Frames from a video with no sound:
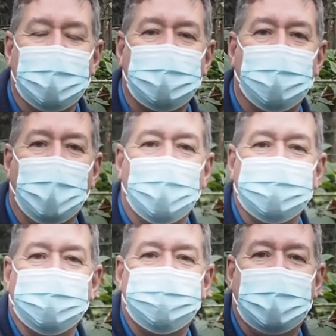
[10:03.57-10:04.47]
and come over your
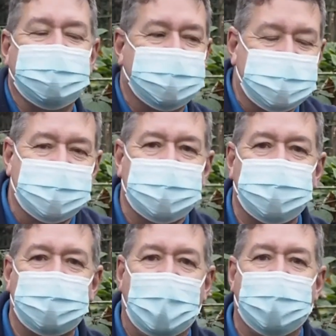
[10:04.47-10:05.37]
fence,
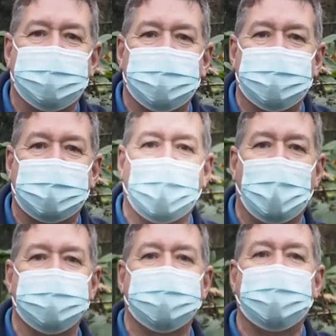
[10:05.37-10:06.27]
drive through the
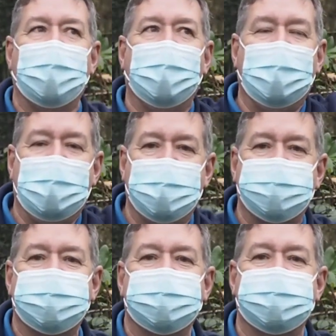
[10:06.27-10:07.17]
garden,
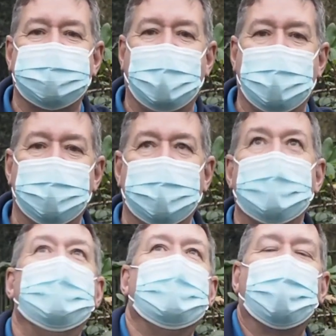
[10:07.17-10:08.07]
lift the same.
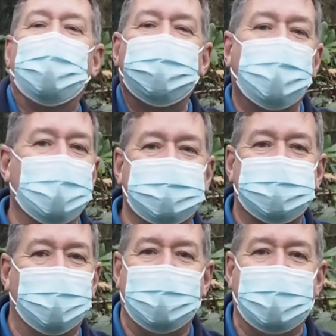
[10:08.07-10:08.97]
We've watched them
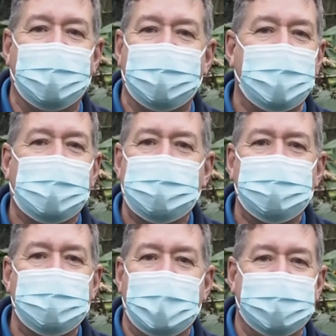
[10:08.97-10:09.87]
here
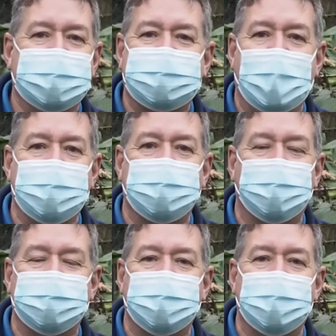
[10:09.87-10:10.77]
many a times when we're
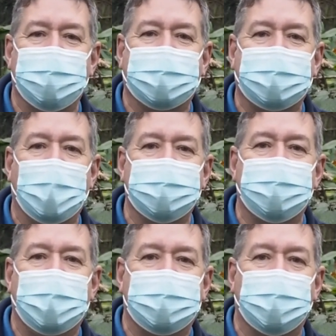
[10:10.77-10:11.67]
doing the Big Garden
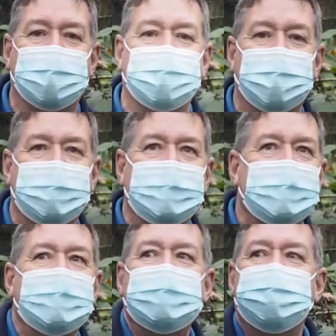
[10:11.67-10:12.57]
Birdwatch.
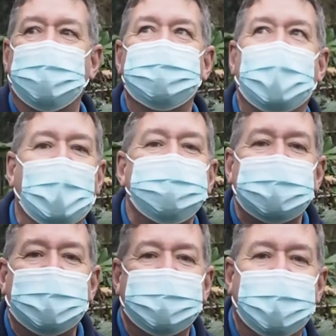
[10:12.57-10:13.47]
Sometimes
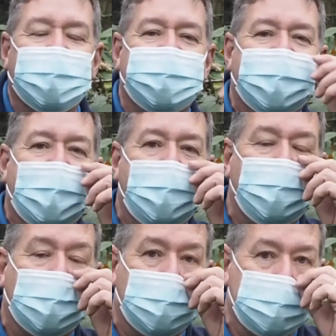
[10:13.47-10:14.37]
they'll thermal,
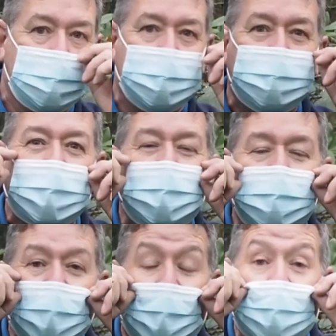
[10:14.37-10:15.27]
a
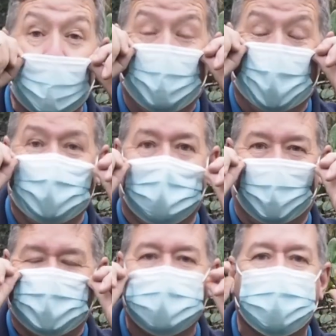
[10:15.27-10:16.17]
bit like a buzzard will
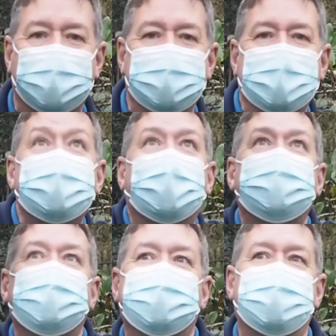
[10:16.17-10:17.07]
do. They'll
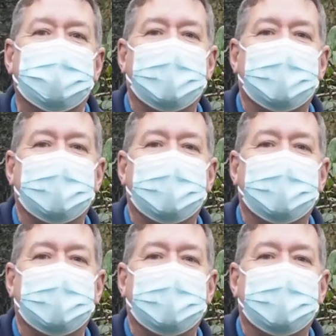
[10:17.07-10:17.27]
just